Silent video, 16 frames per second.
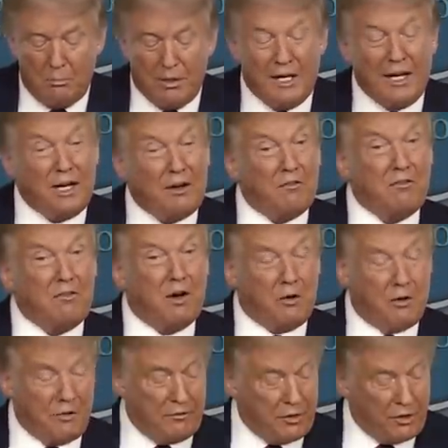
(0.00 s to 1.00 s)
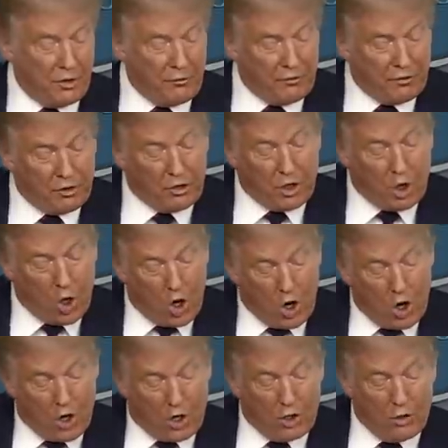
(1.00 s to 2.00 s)
been hit very, very, very
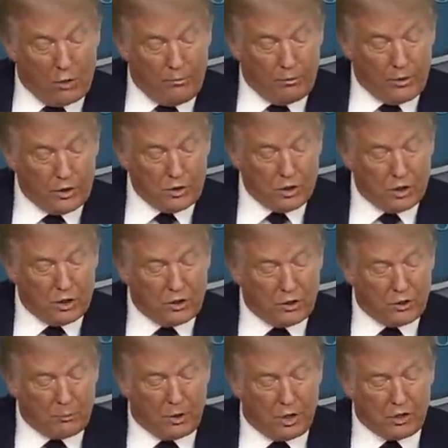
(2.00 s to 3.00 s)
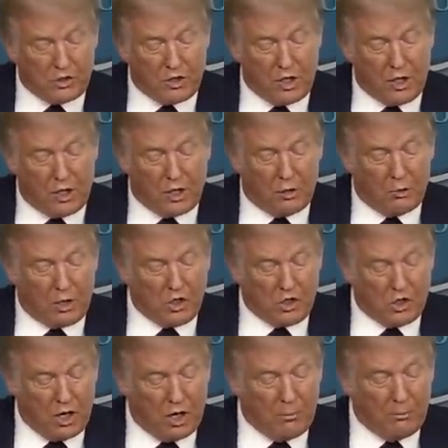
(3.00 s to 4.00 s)
hard. As you know, the president, a great
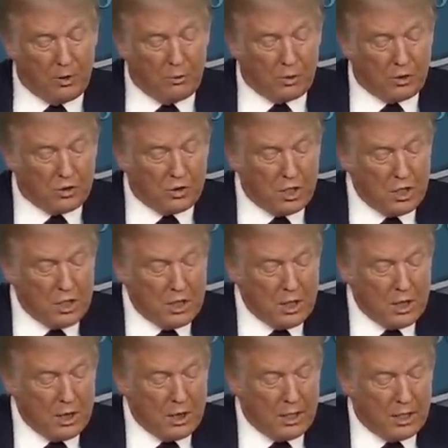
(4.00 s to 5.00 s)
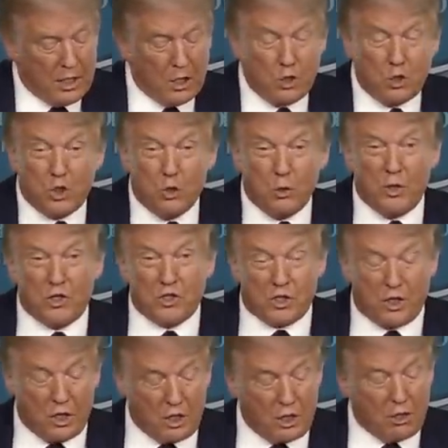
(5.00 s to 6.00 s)
gentleman, was here two weeks
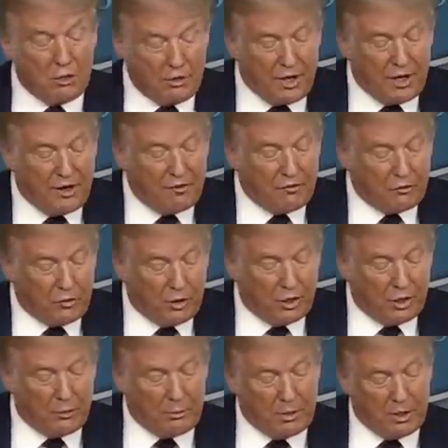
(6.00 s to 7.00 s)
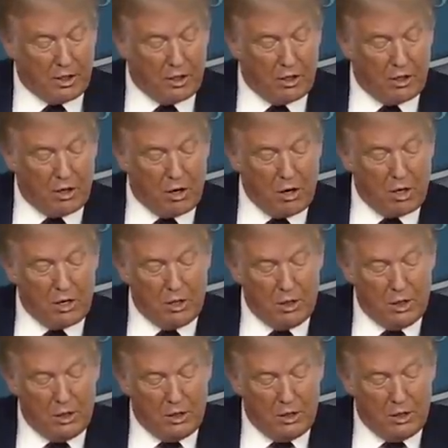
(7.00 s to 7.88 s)
ago, and they have really been hit hard.